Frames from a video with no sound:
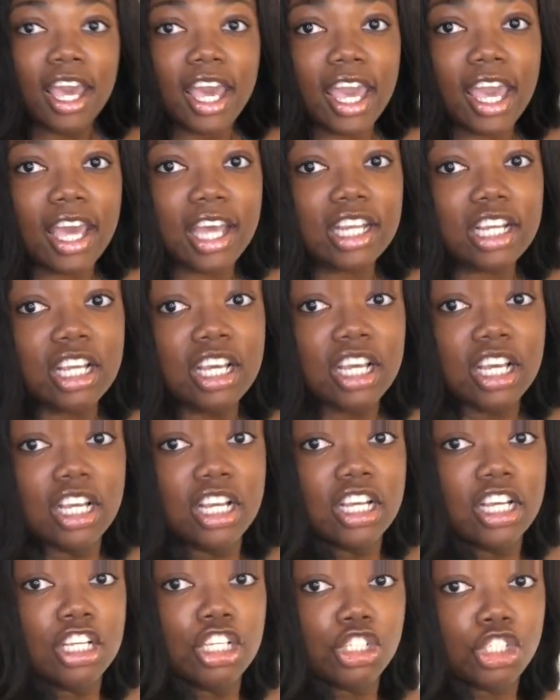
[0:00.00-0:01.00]
And
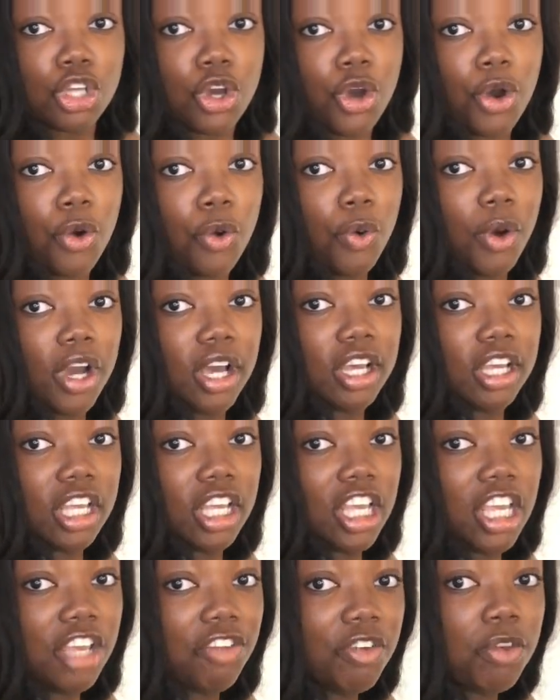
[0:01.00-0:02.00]
so
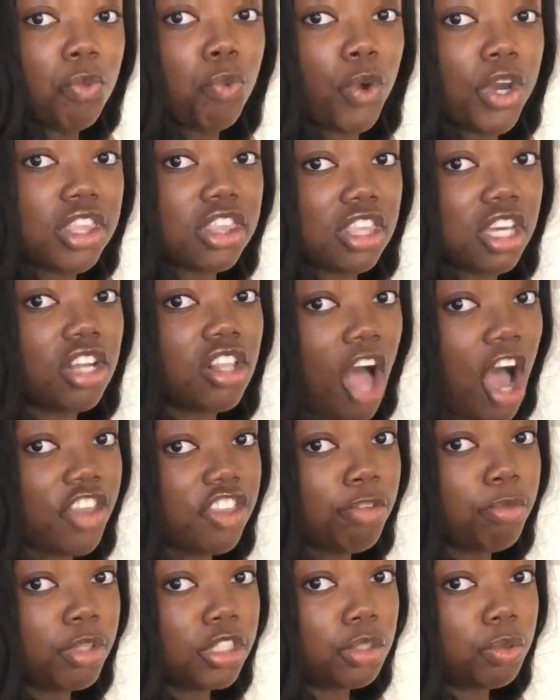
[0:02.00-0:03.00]
even with the
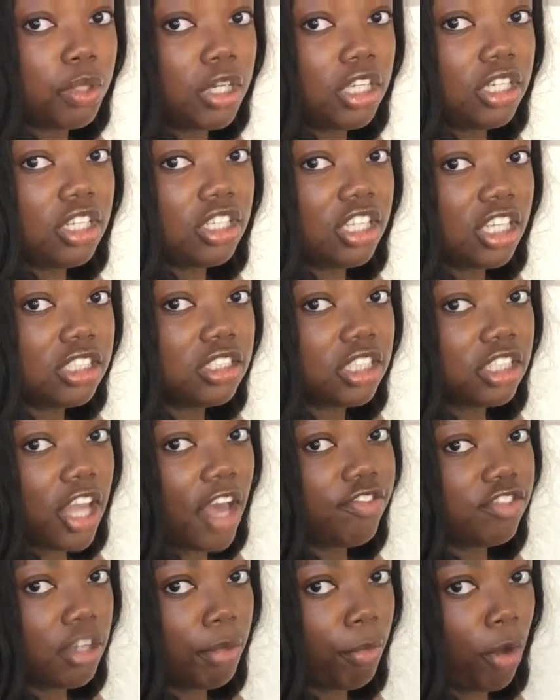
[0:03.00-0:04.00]
cloth in between, this
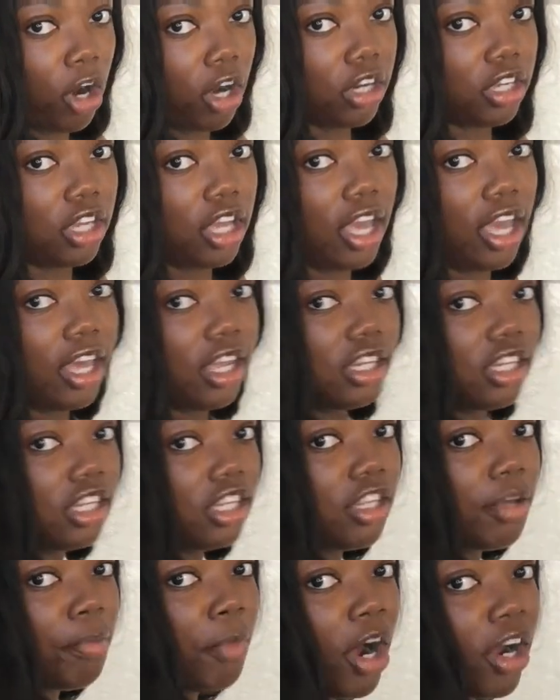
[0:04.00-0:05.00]
left a mark, and
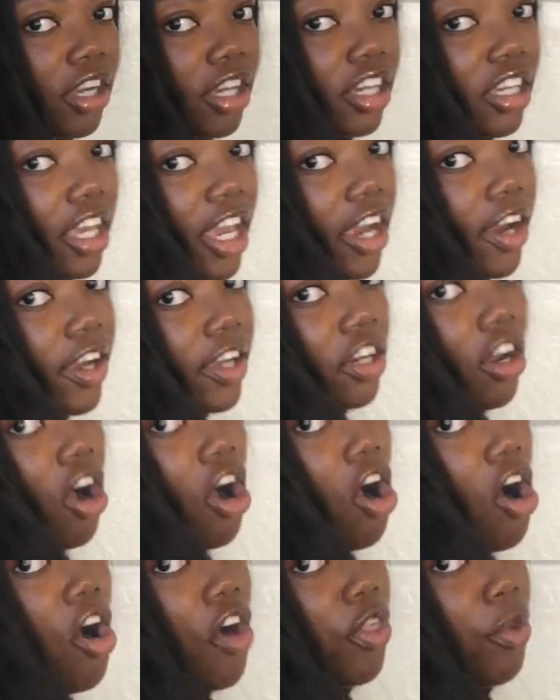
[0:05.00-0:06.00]
the mark carried
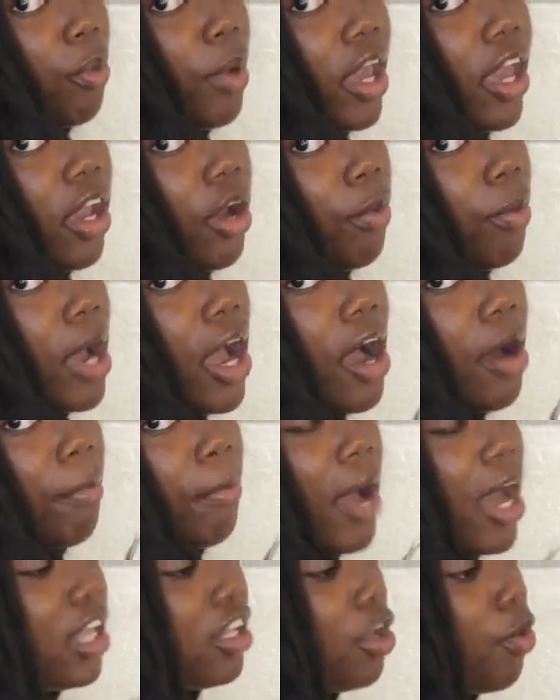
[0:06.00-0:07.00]
all the way around my